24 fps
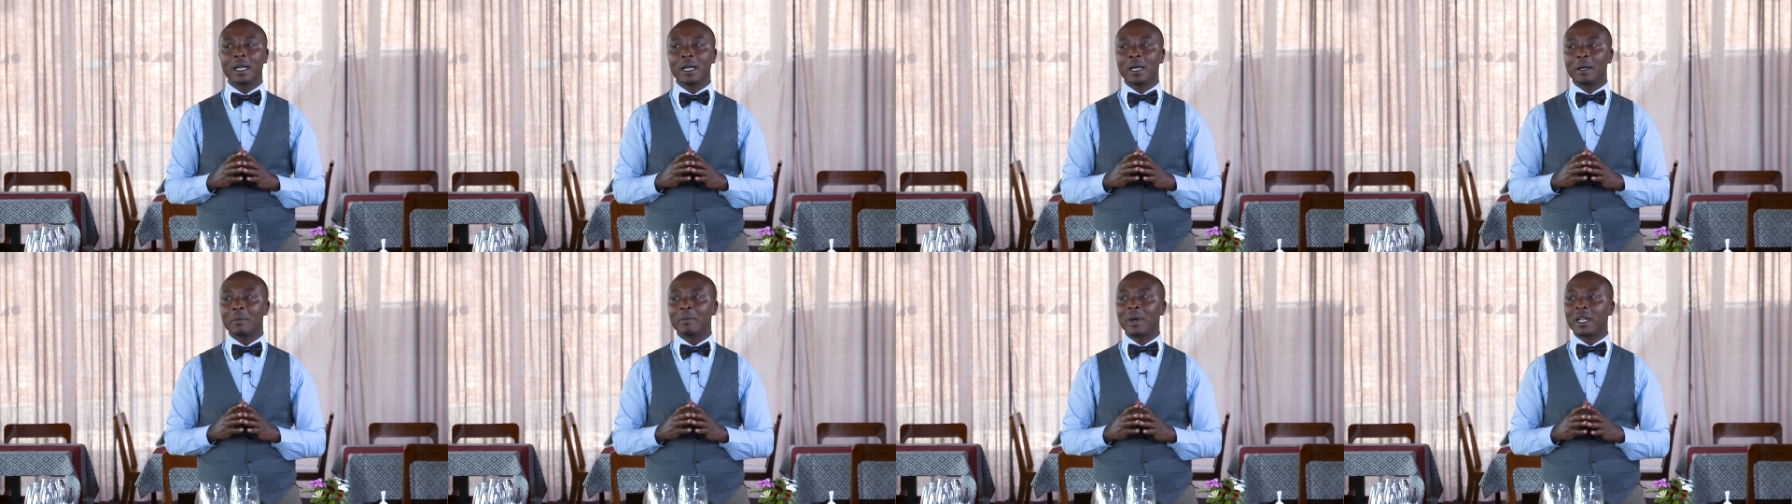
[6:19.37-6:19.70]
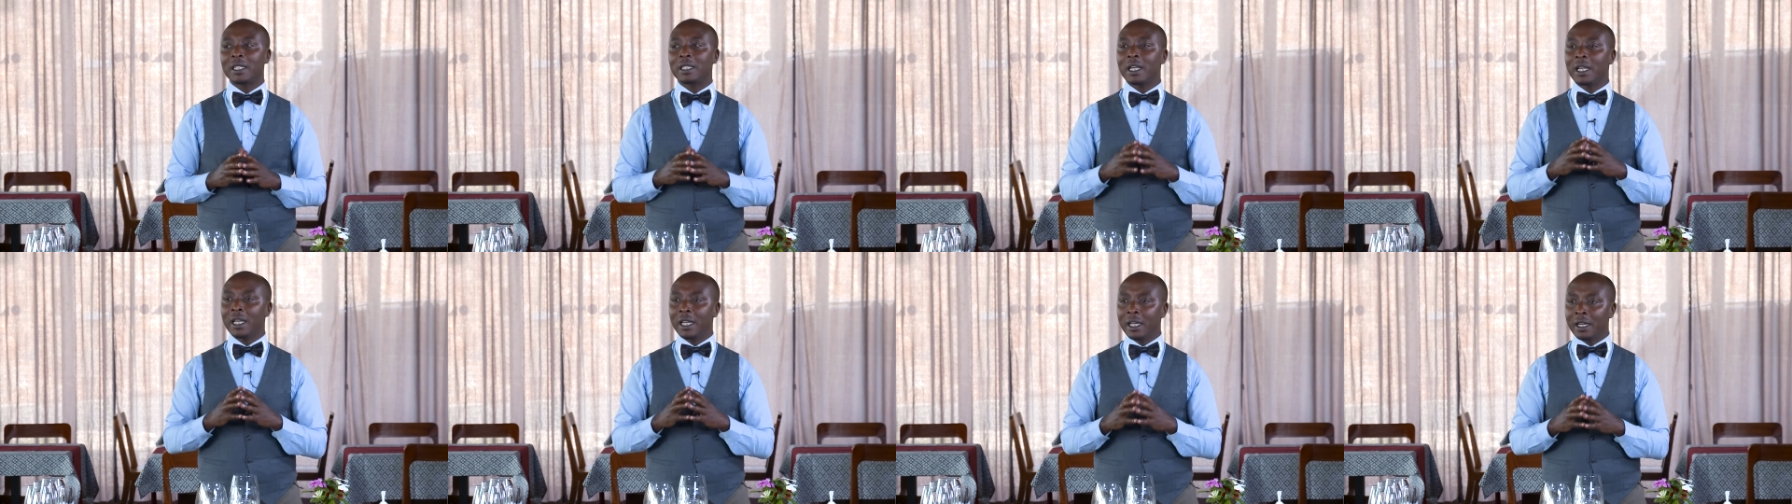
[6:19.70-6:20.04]
But
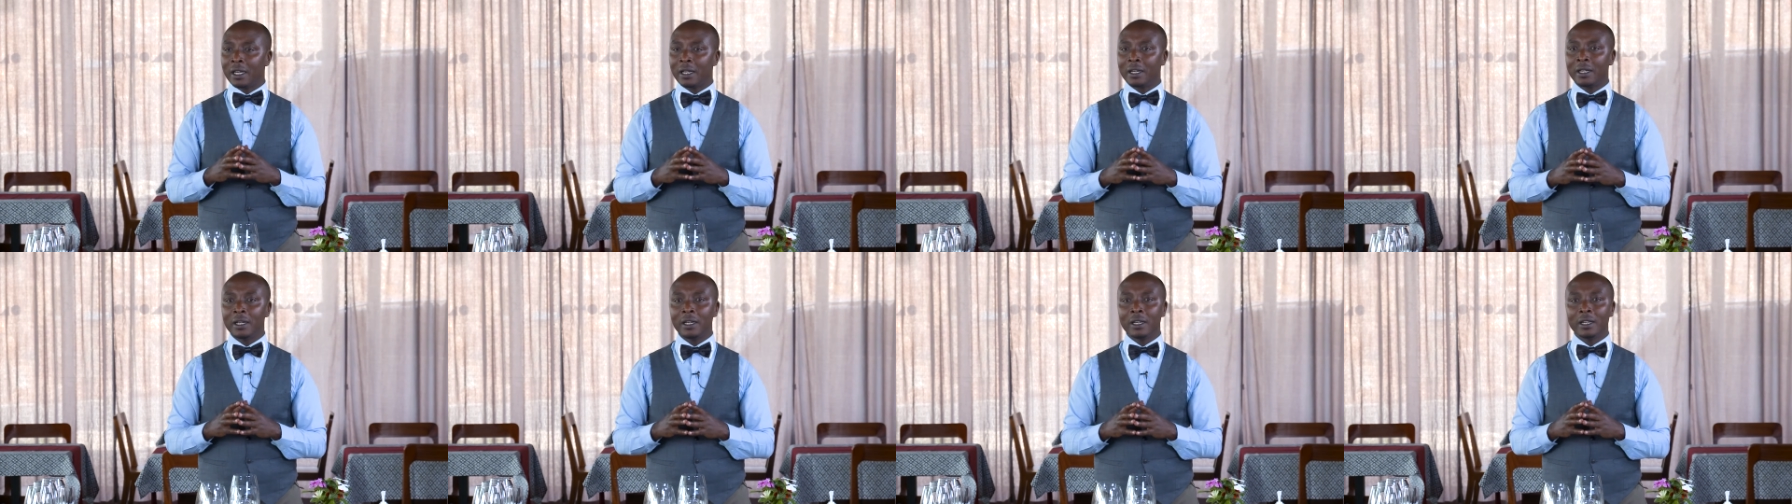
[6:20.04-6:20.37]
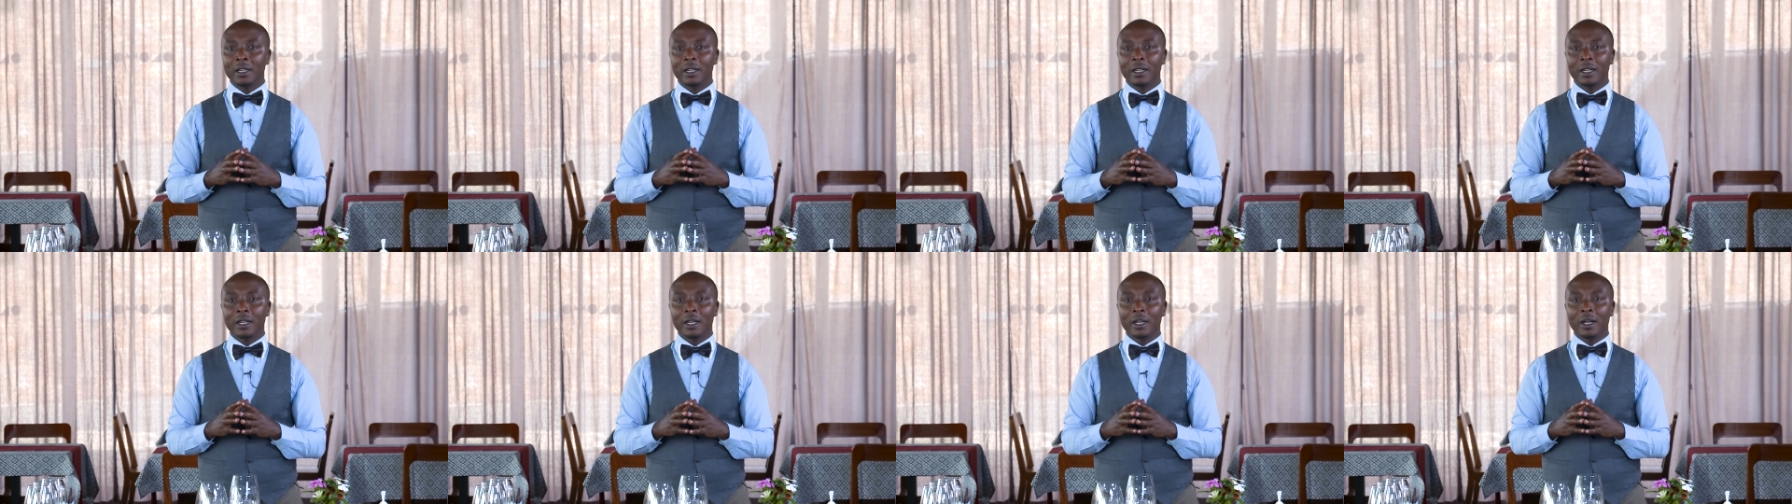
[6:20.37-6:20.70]
here,
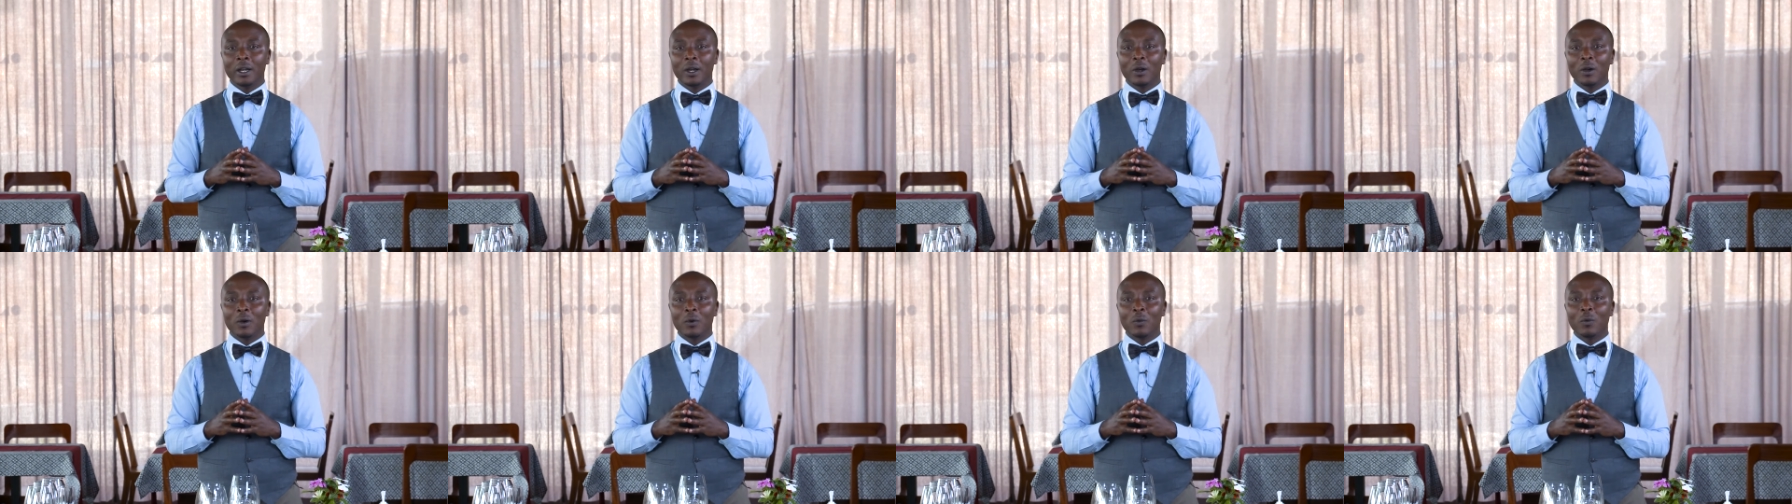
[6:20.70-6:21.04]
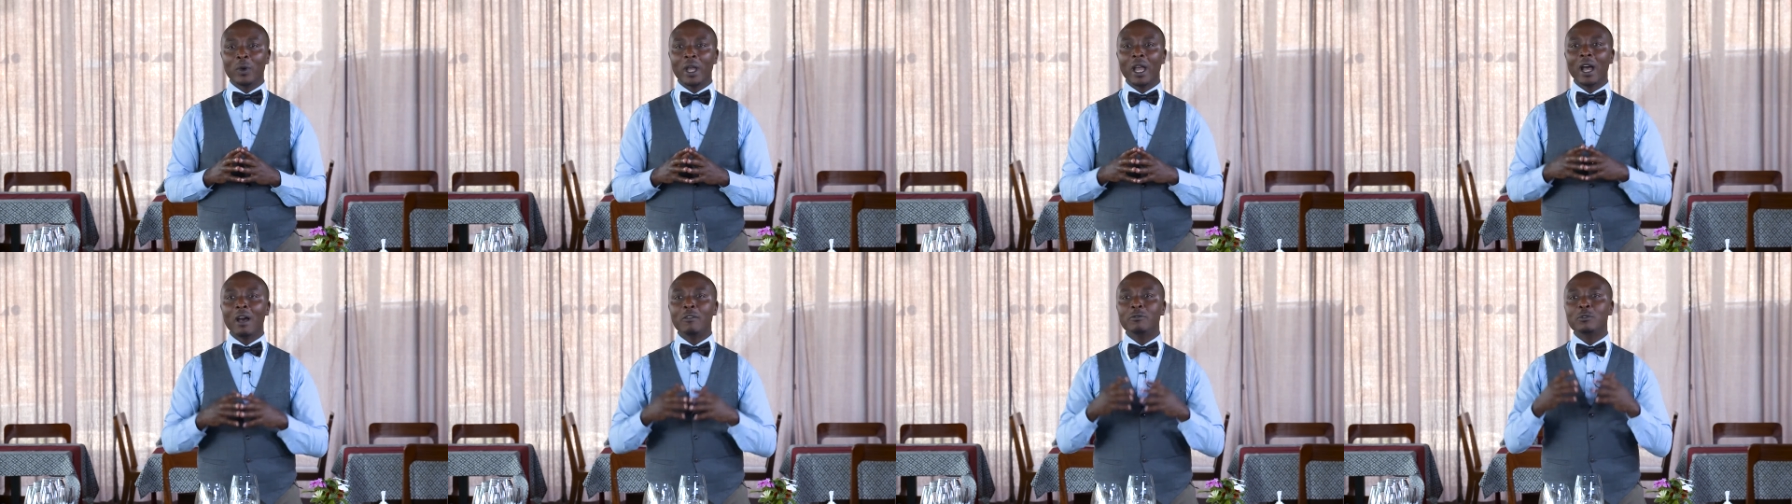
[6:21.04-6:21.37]
we
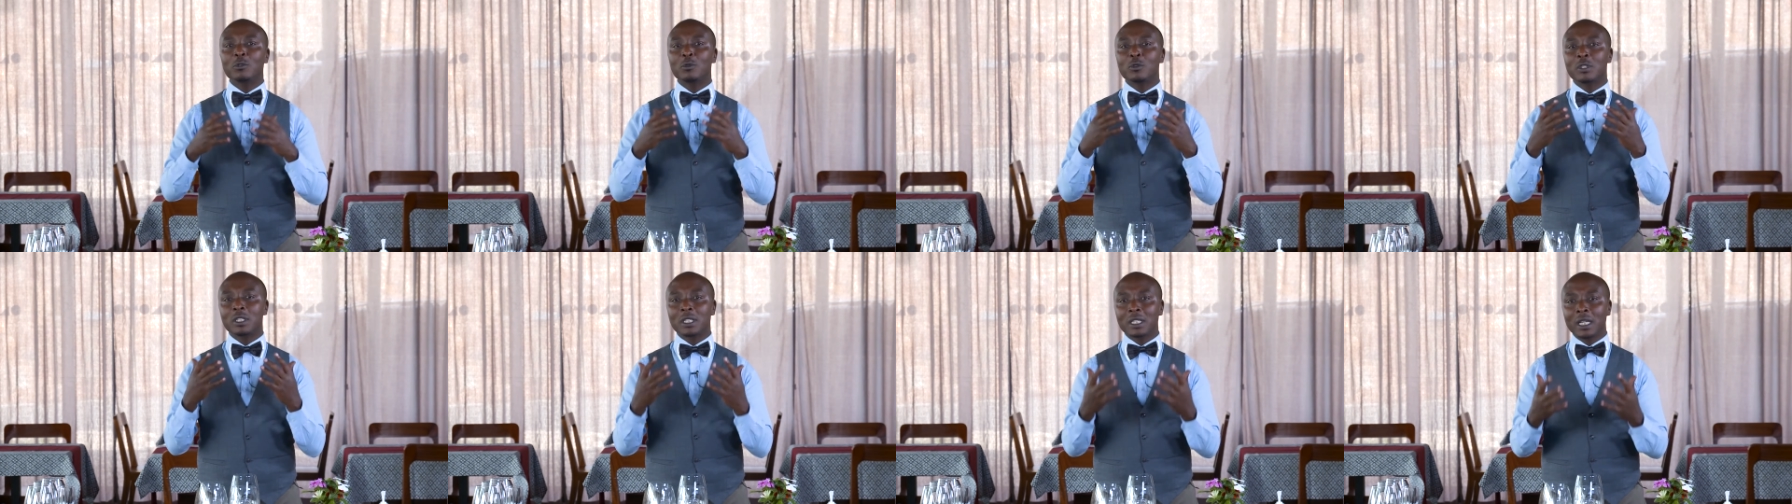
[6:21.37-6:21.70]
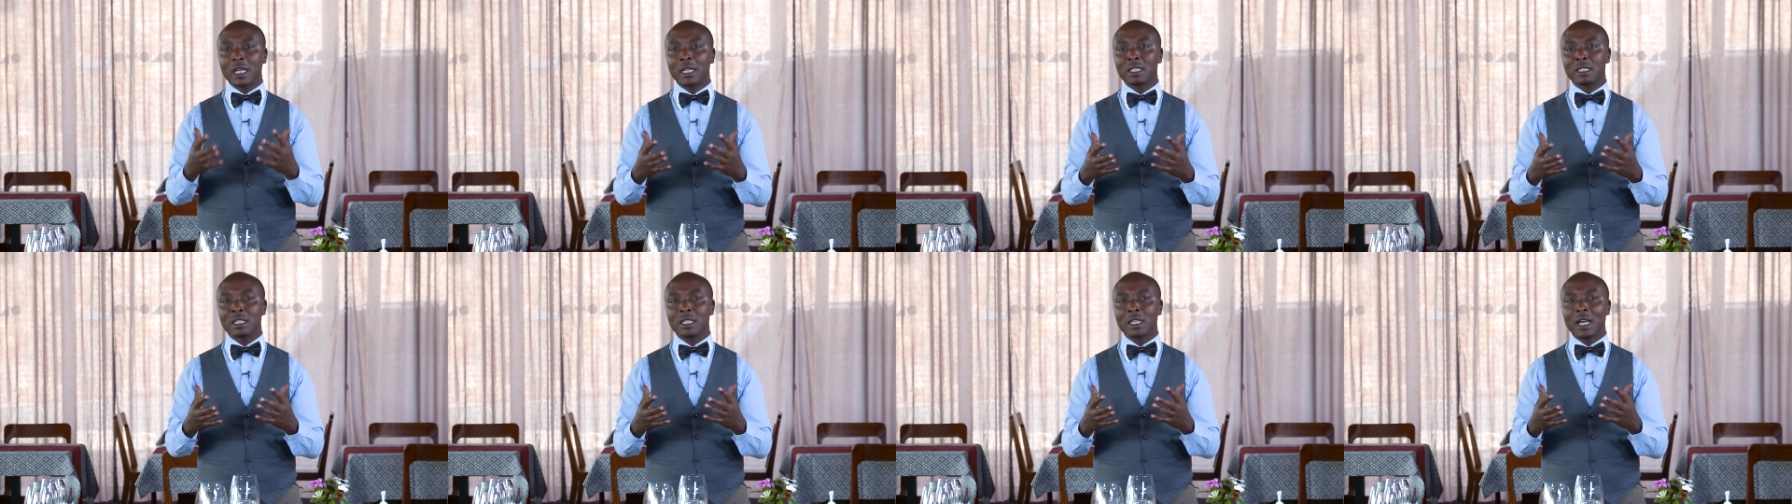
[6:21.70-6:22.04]
have to
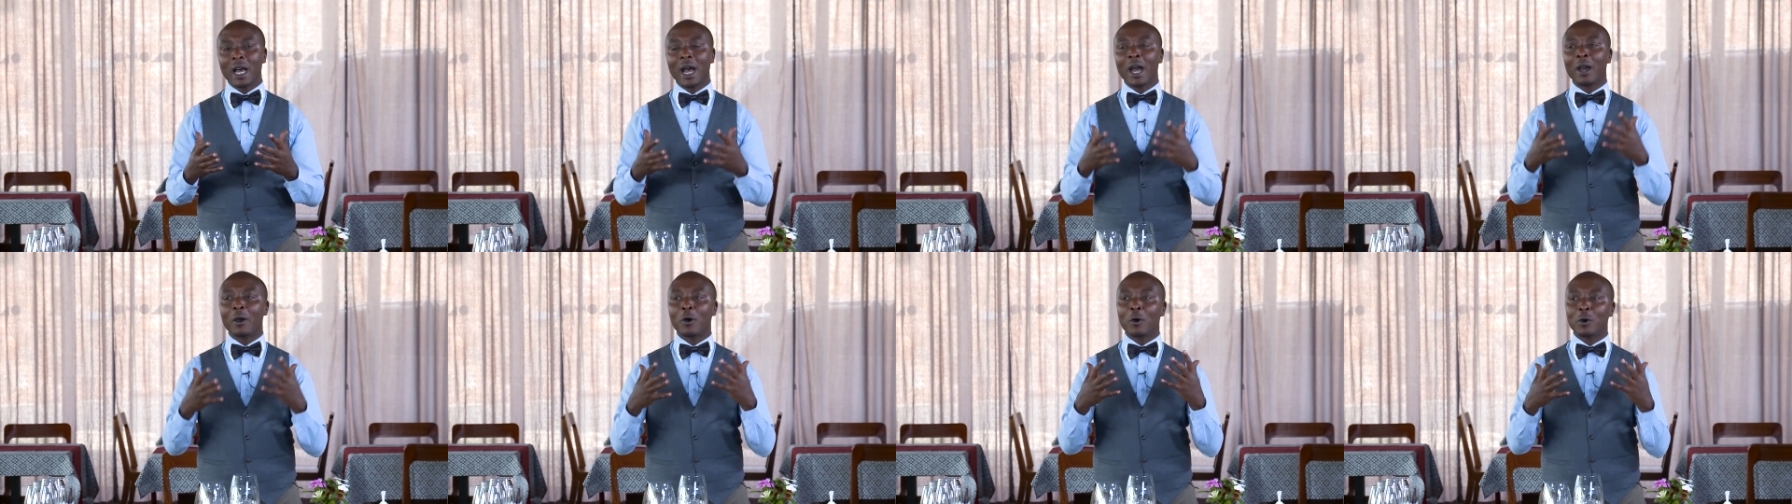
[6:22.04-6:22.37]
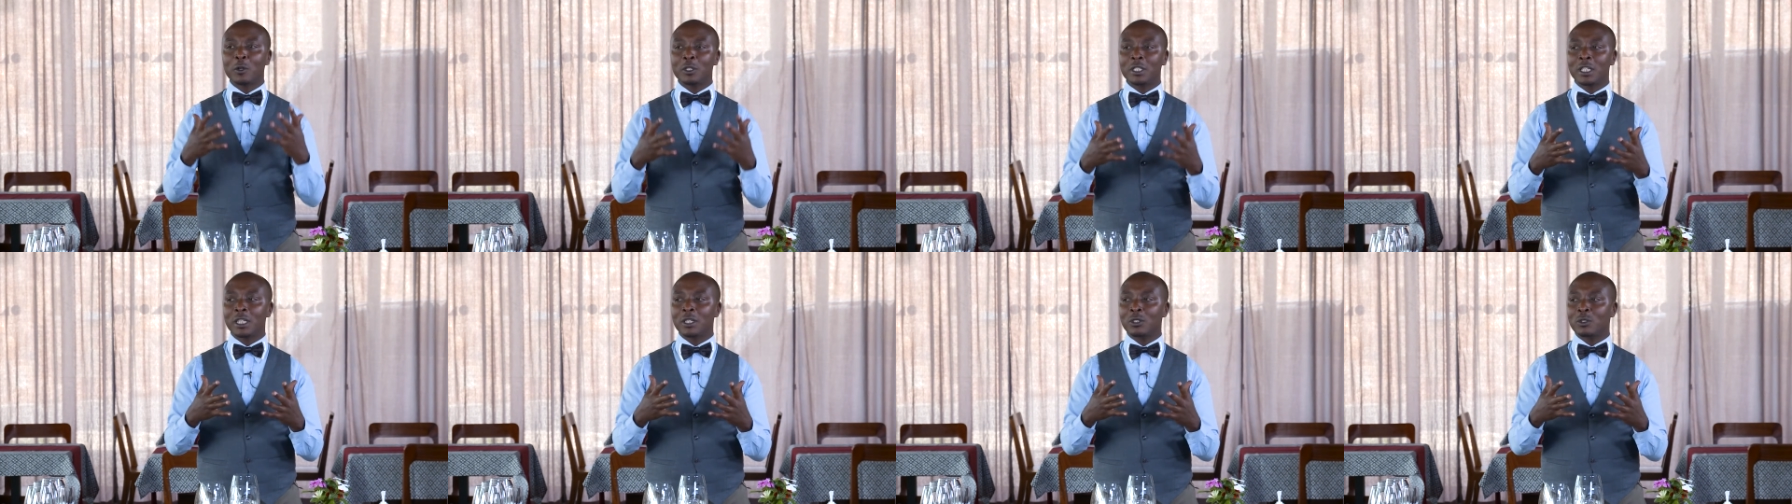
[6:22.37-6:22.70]
set
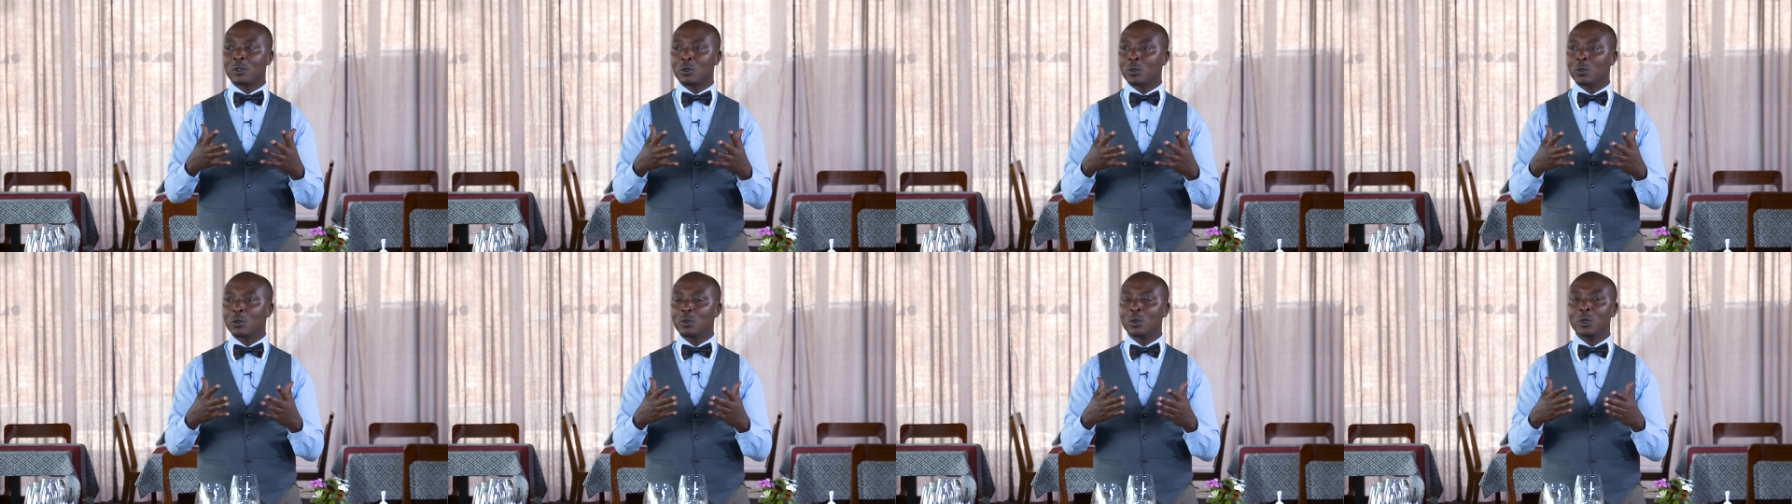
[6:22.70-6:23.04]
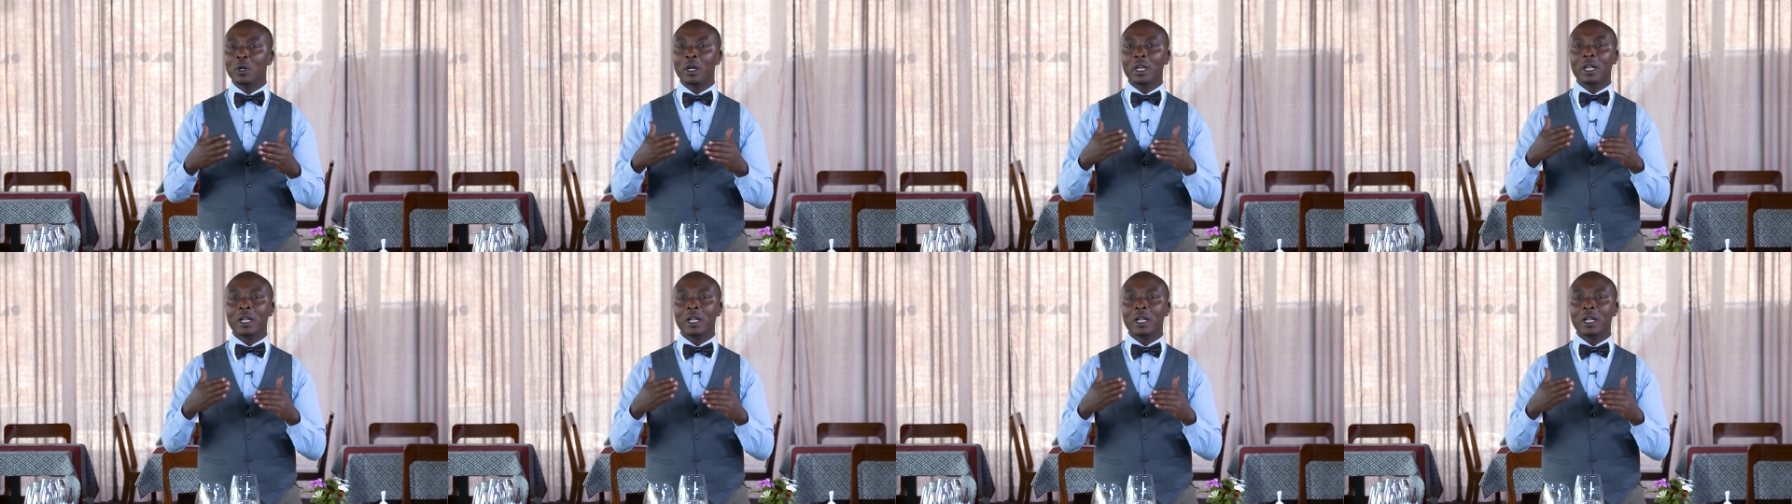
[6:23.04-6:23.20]
according to